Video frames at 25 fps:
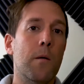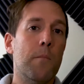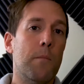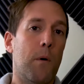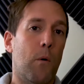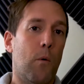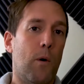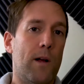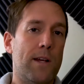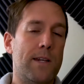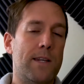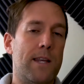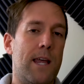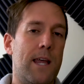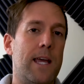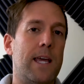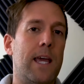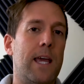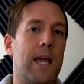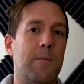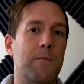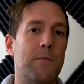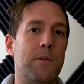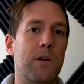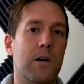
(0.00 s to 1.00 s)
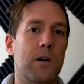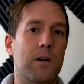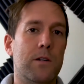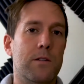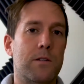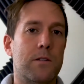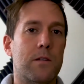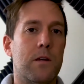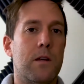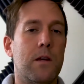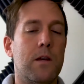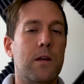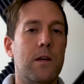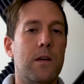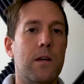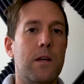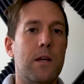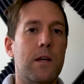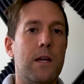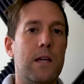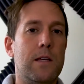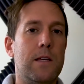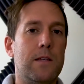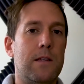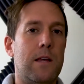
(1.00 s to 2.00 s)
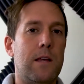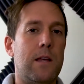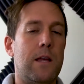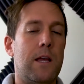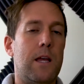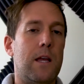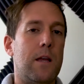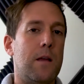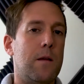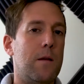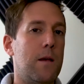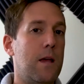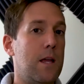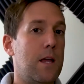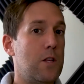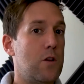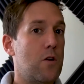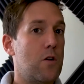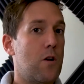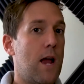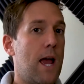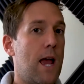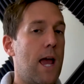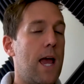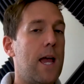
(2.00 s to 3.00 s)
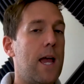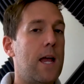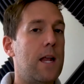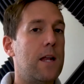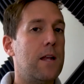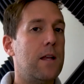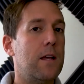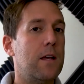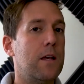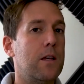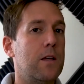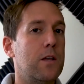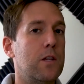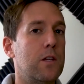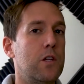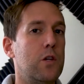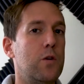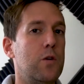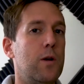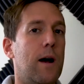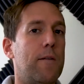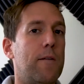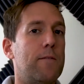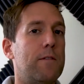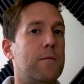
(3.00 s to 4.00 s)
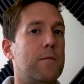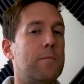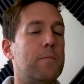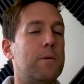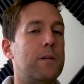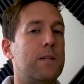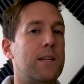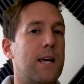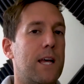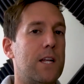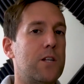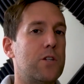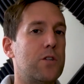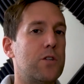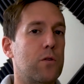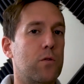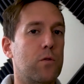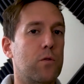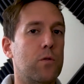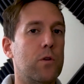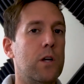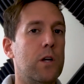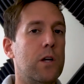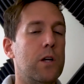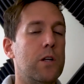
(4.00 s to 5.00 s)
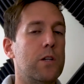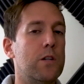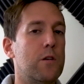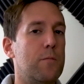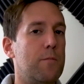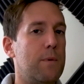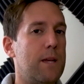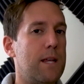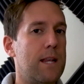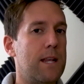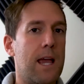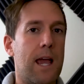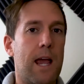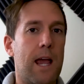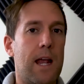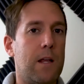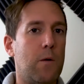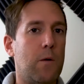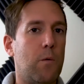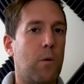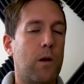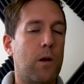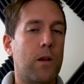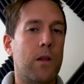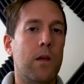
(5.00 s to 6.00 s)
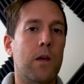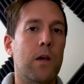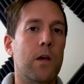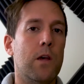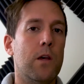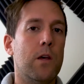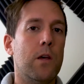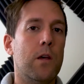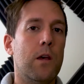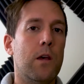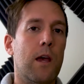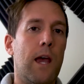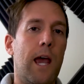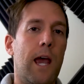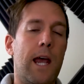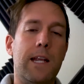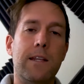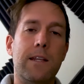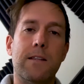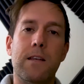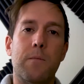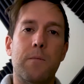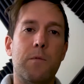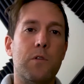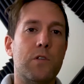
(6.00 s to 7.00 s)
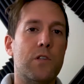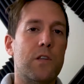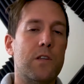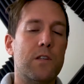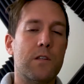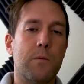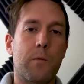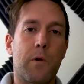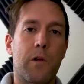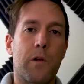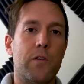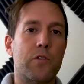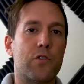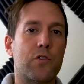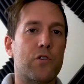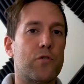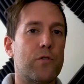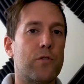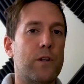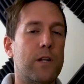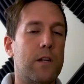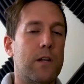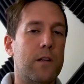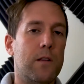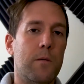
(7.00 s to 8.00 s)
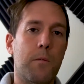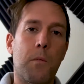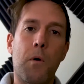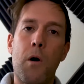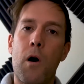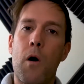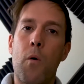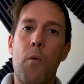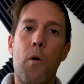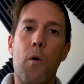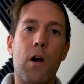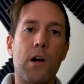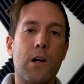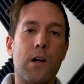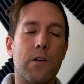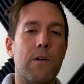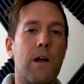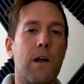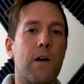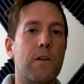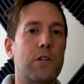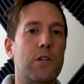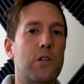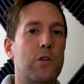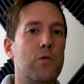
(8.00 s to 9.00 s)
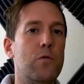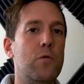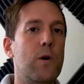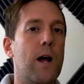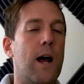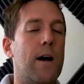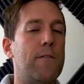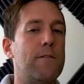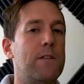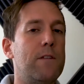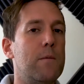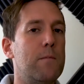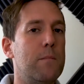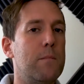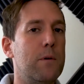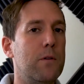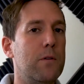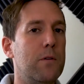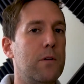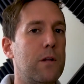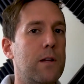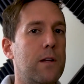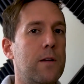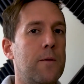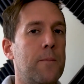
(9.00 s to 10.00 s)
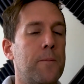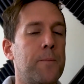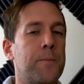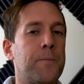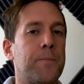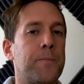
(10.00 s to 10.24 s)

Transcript: But what Daygame does is in your head, you have the potential to meet anyone. Anytime you see someone on the street, in the mall, walking around, you have the ability,